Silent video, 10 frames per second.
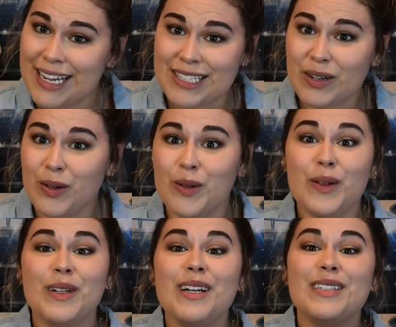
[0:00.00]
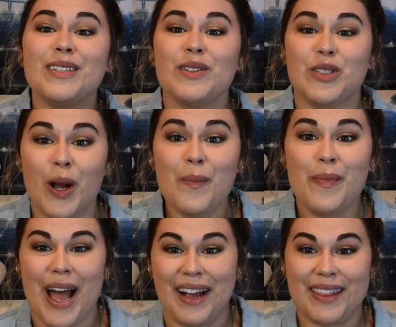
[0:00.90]
nice little
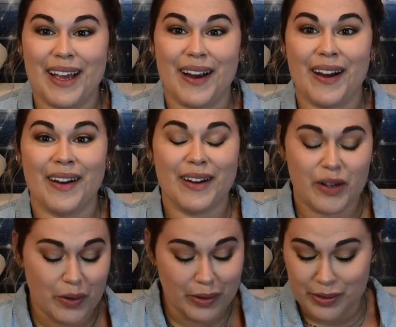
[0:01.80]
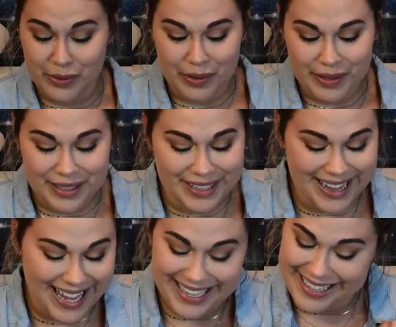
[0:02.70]
jump back there,
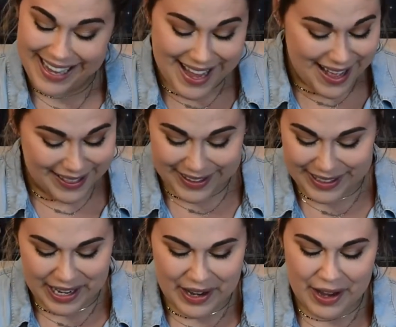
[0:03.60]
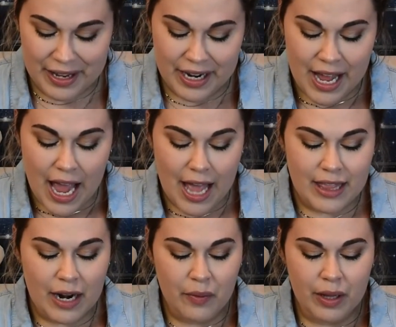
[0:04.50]
Cooterdoodle, like looking good.
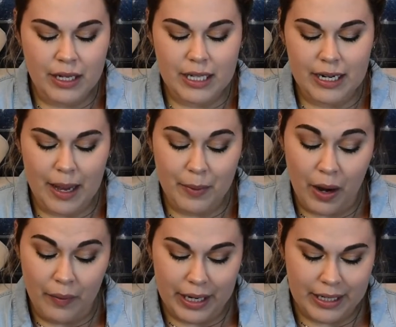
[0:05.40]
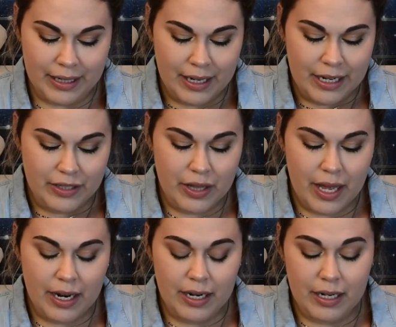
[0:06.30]
And then I realized that it kept going.
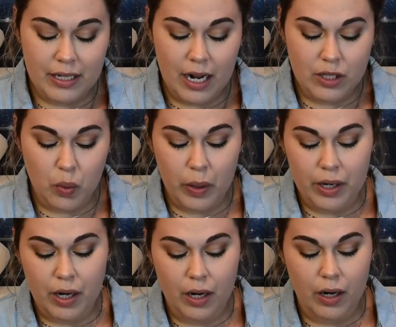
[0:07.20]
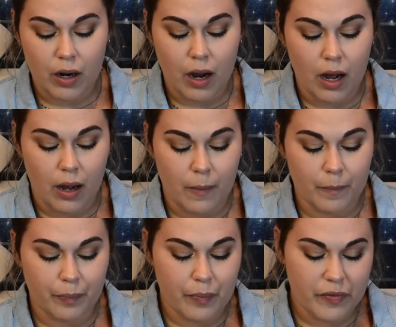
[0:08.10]
So then a Twitter
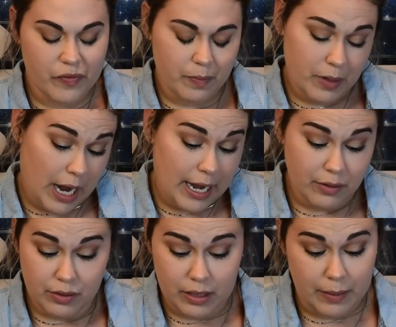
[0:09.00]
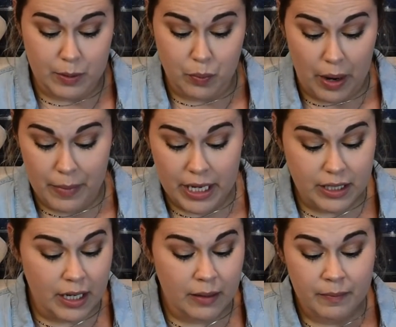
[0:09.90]
guy whose name is Brett
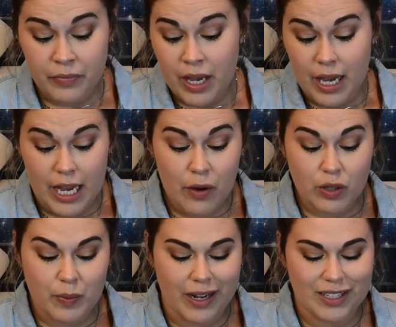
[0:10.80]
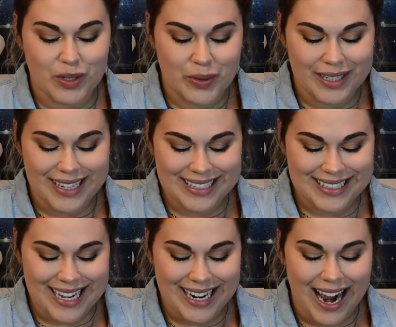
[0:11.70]
Mason, he responded to it
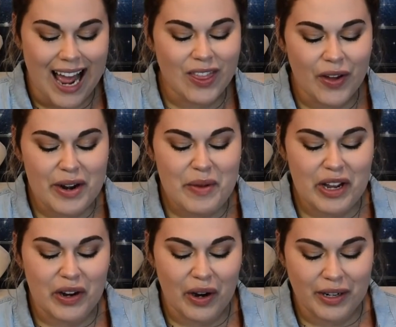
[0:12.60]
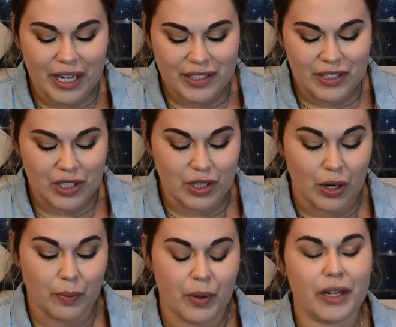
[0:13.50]
and said, I thought I'd make a Kirk
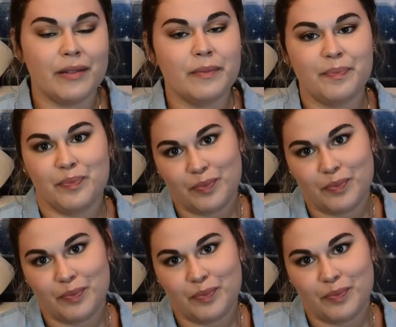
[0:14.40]
Cousins joke, but